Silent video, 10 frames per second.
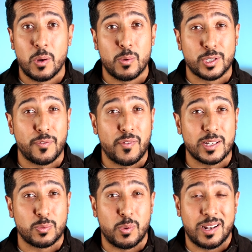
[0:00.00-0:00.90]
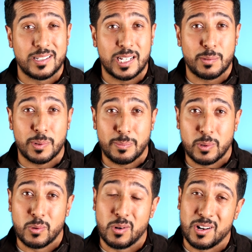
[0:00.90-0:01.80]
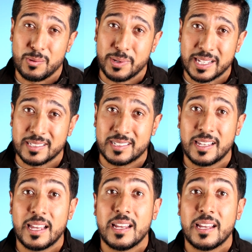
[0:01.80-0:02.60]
which affects 1 in 10 people who are obese.